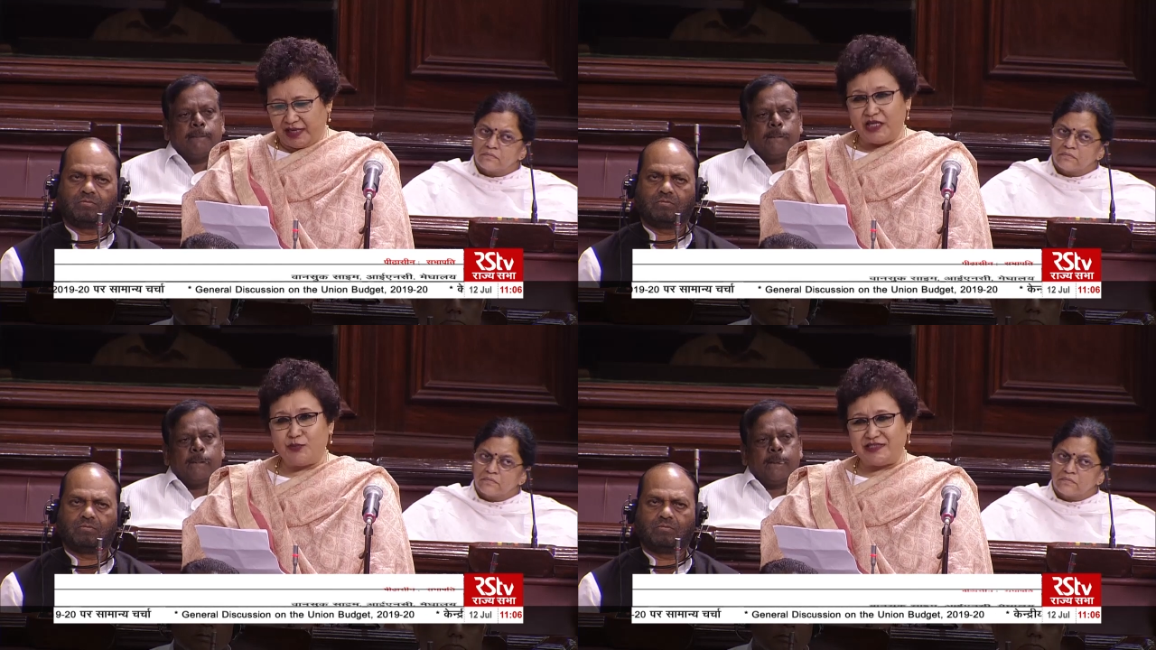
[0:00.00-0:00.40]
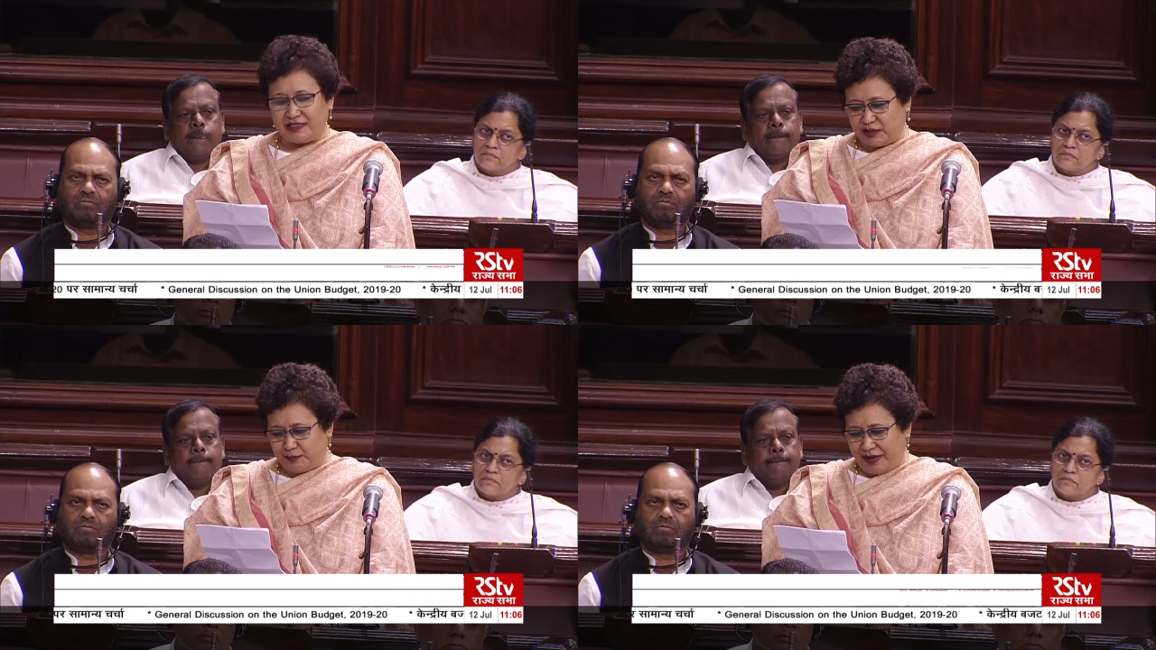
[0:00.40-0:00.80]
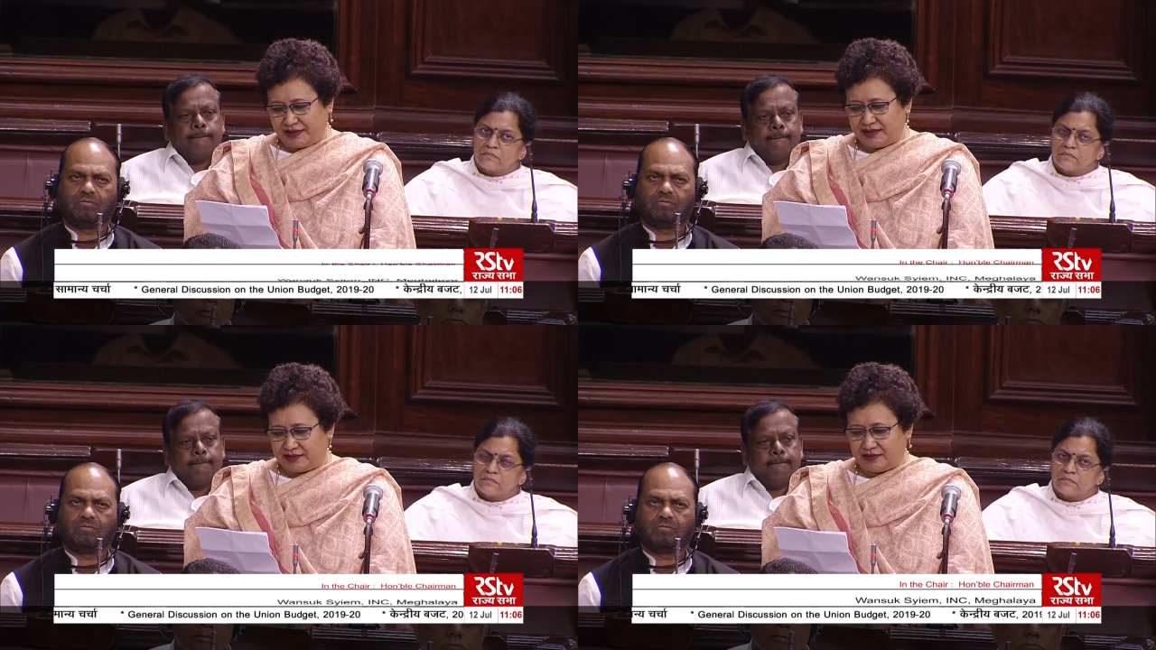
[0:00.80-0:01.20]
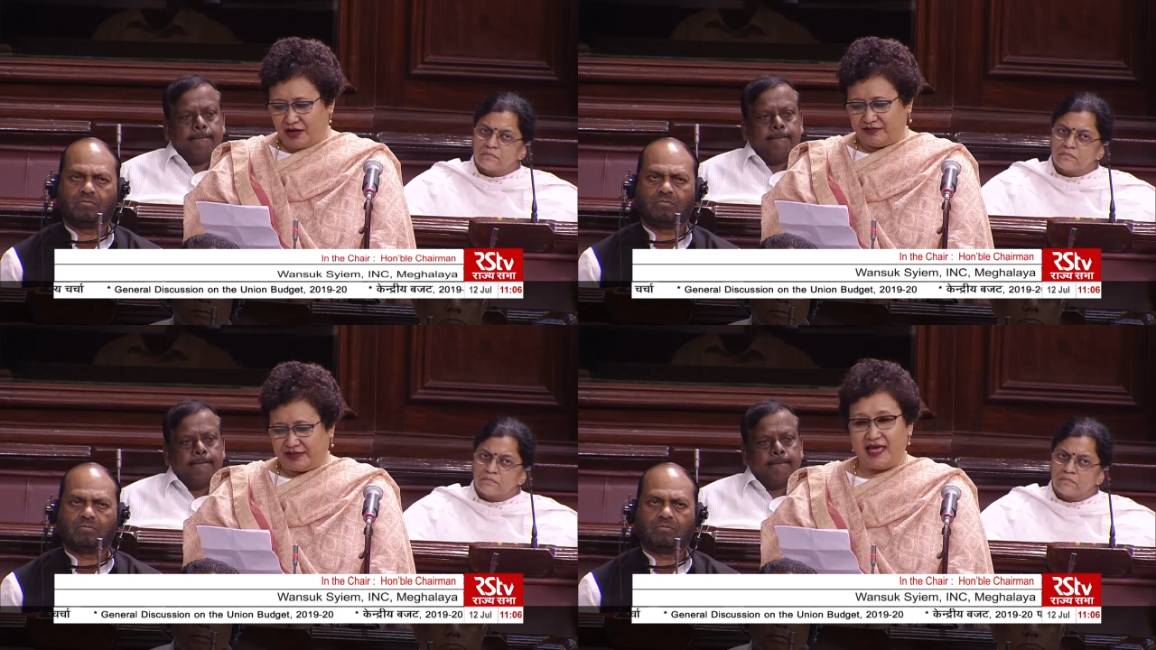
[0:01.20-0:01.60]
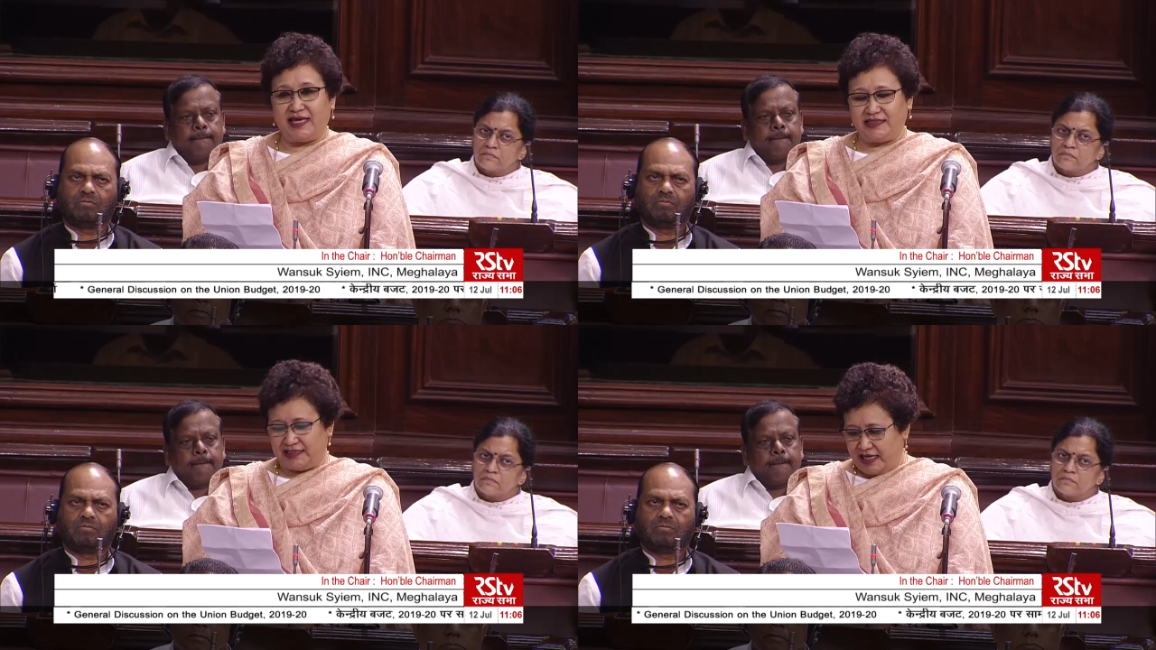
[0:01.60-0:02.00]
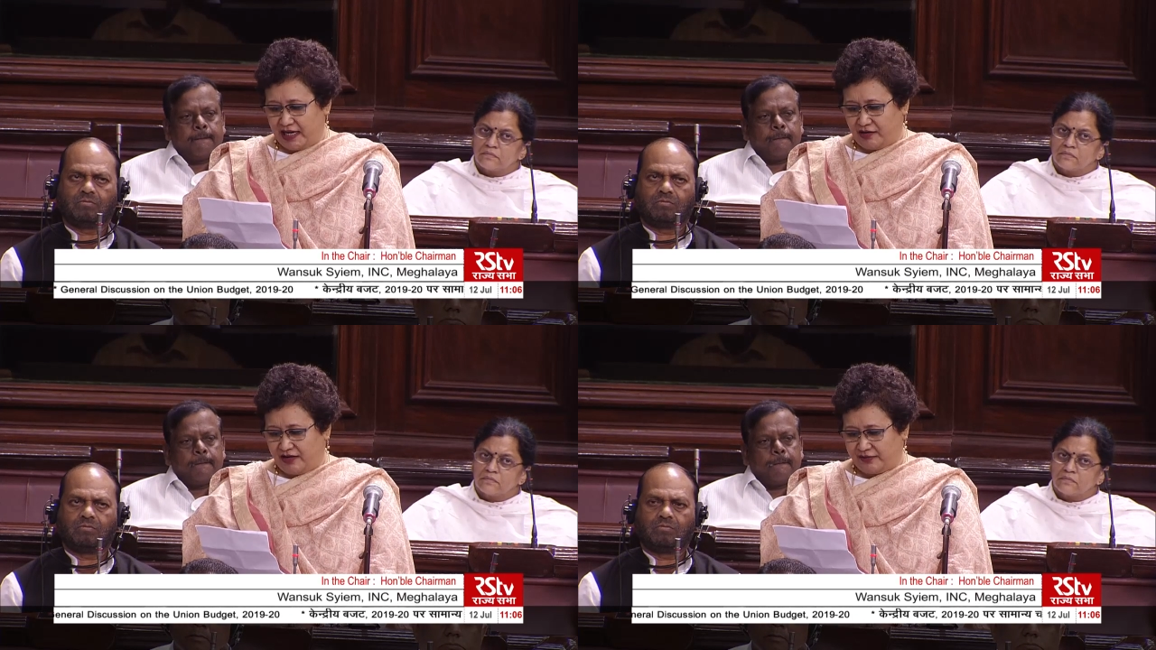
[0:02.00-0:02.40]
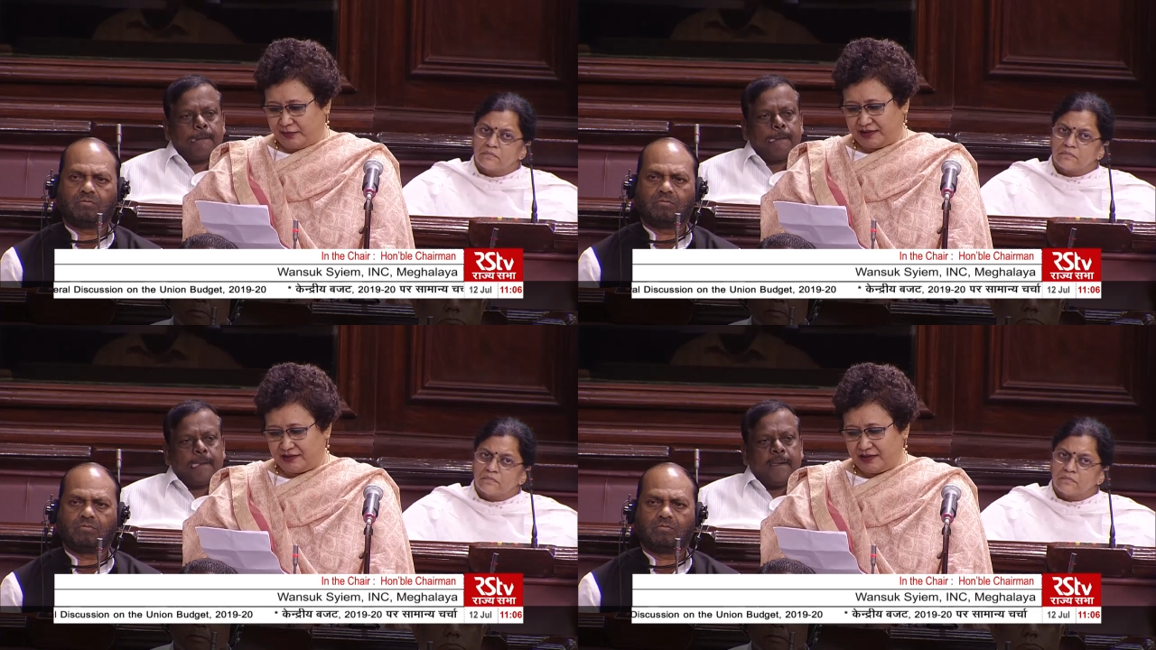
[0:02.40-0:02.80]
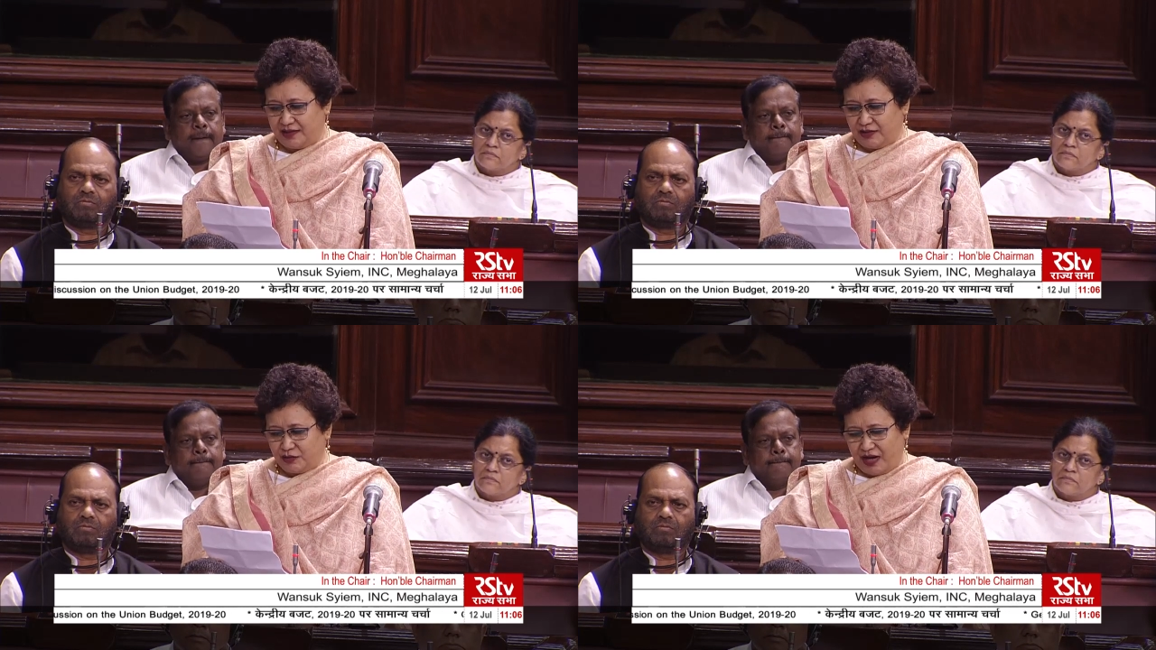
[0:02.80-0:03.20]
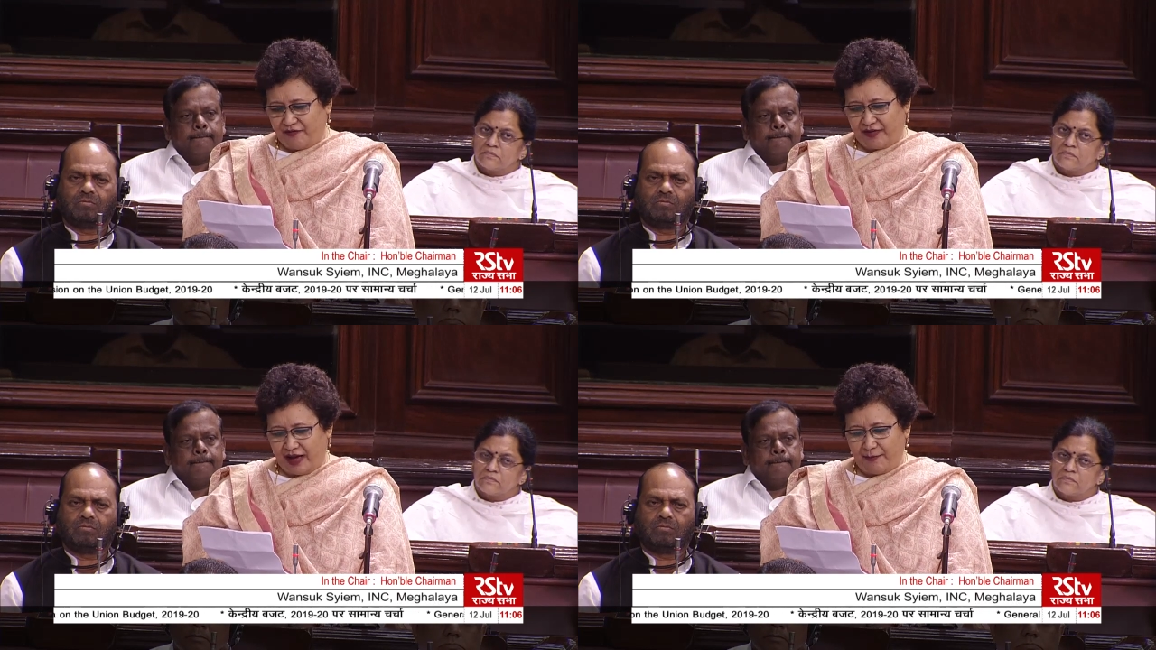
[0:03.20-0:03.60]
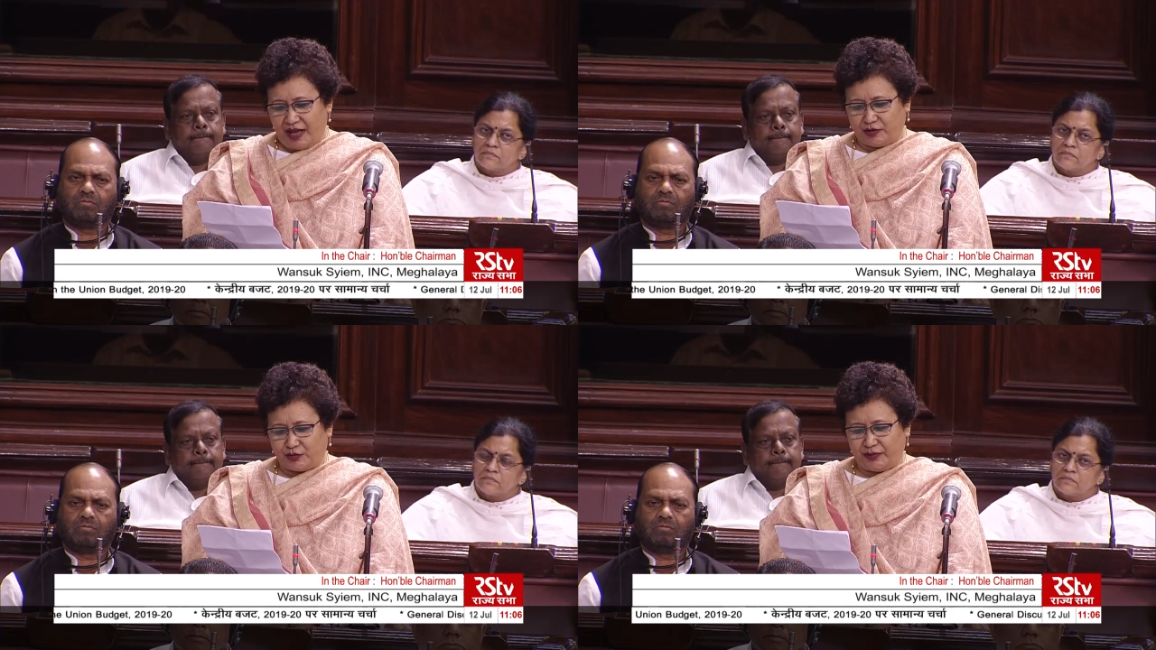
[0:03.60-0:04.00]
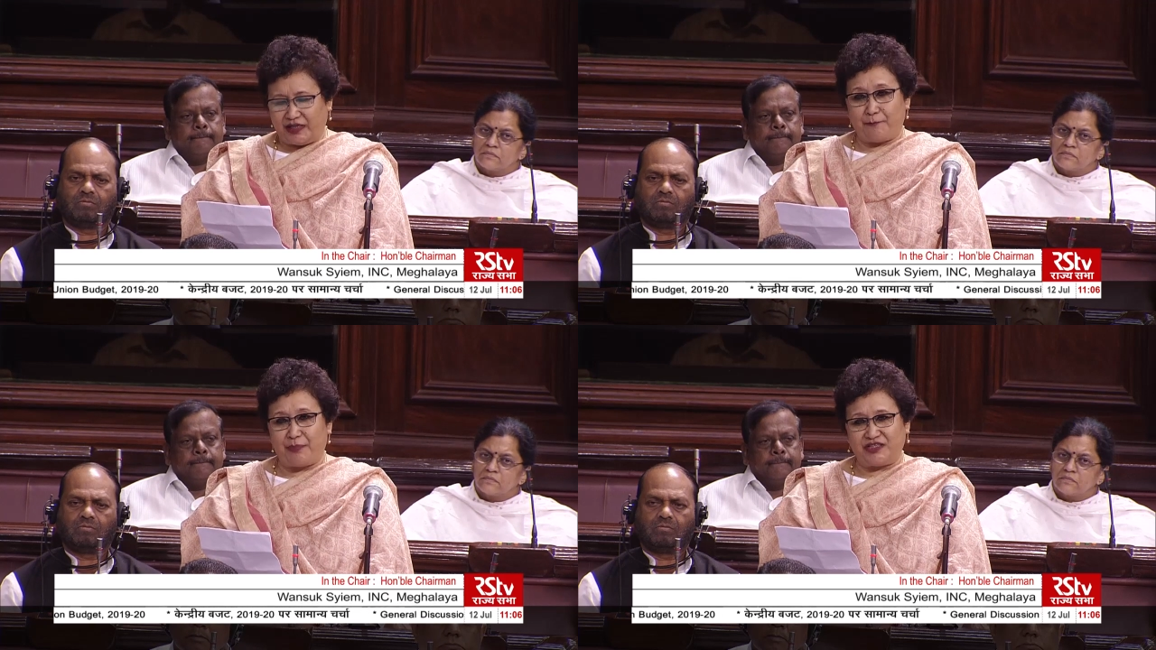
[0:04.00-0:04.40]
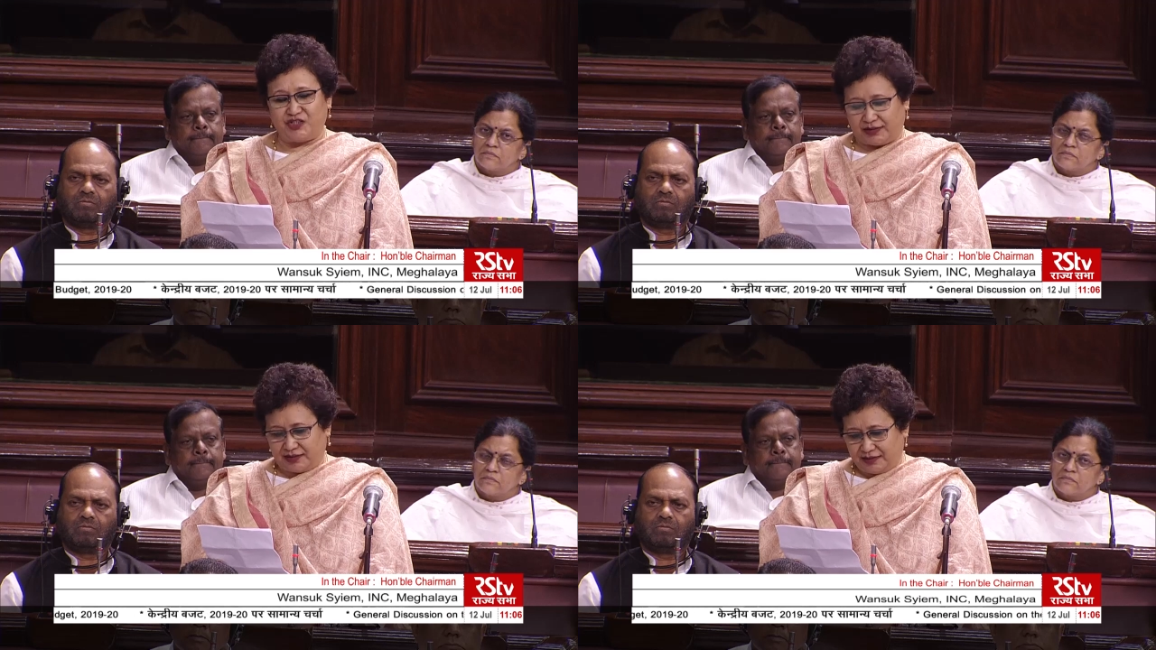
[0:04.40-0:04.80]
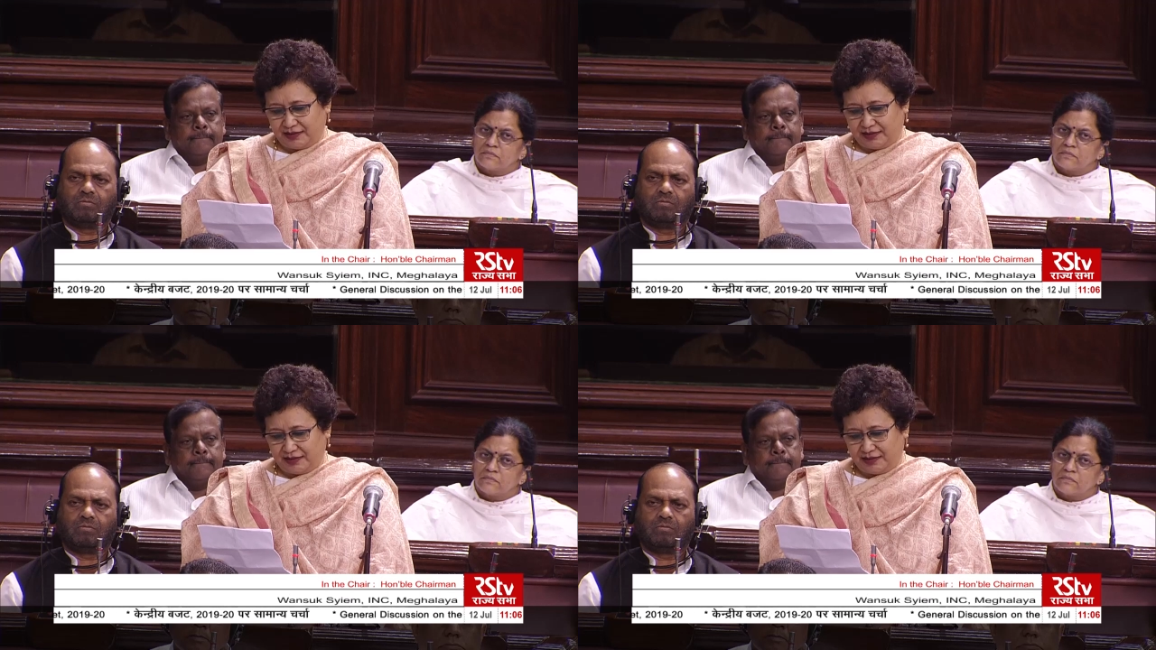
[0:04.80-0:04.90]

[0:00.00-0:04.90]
Speaker 1: it was expected of the NDA government to have come out with a budget